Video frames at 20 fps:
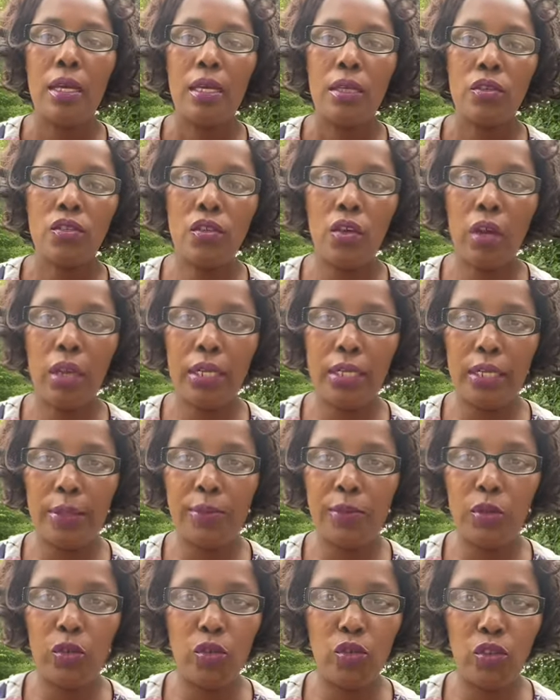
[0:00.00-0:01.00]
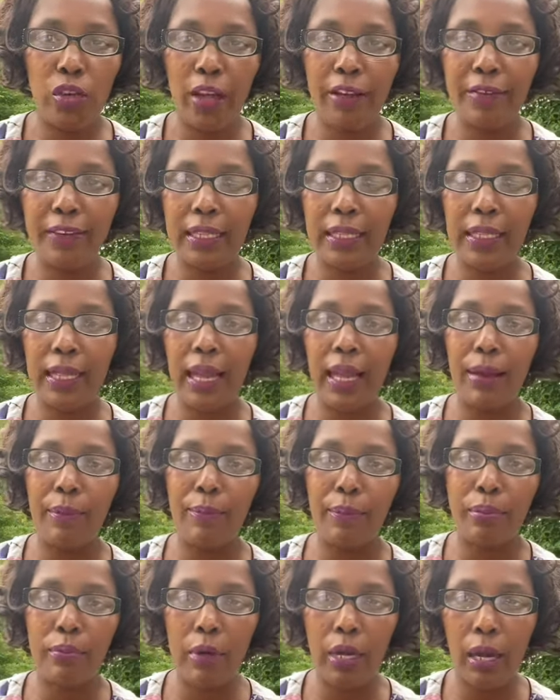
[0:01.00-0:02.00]
scholarships to travel
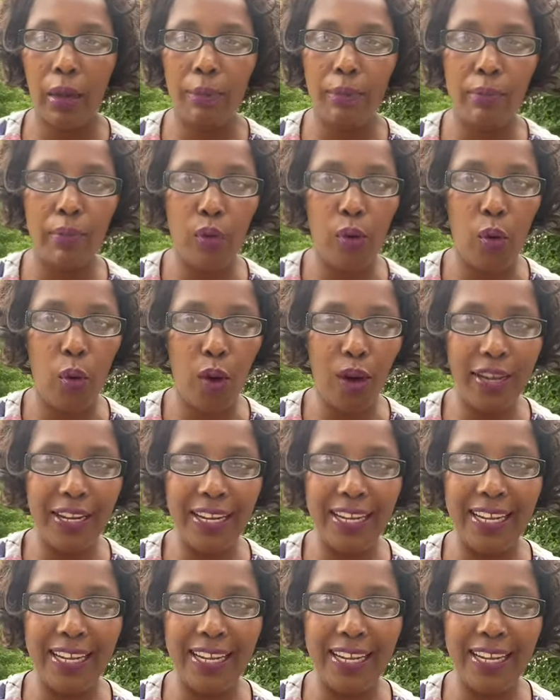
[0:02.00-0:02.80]
up abroad